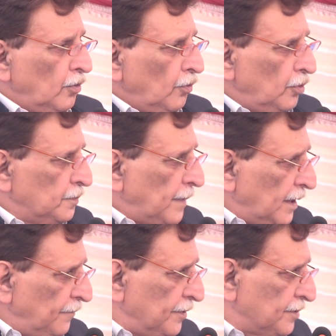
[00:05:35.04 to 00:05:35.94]
who is
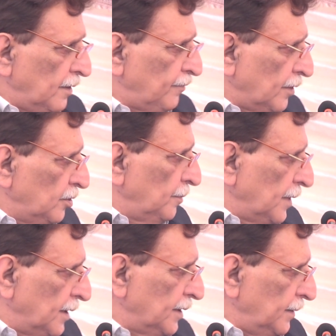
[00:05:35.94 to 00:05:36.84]
beneficial for the
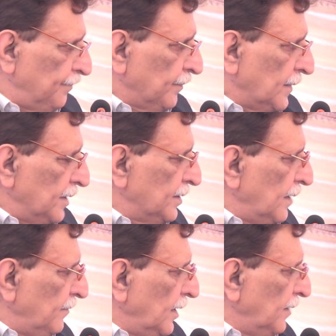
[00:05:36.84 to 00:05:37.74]
humanity, his
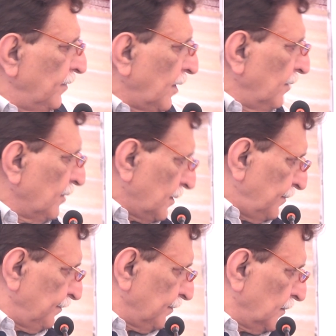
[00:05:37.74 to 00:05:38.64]
name will live forever.
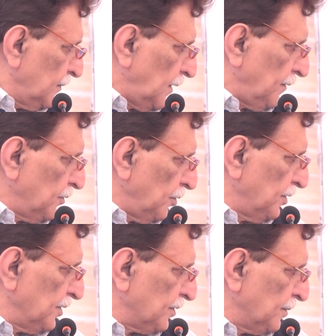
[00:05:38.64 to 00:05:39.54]
There was no
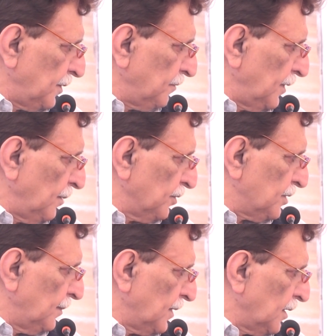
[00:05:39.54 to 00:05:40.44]
distinction between a
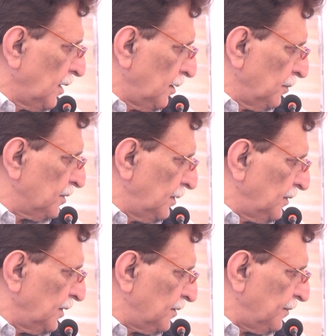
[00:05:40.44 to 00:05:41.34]
Muslim and a non-Muslim
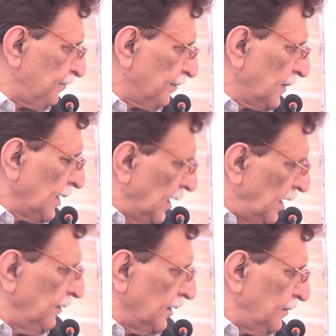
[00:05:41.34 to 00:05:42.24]
in this.
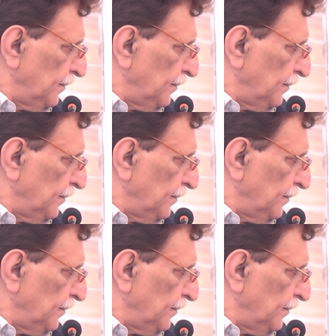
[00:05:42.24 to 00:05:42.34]
Anyone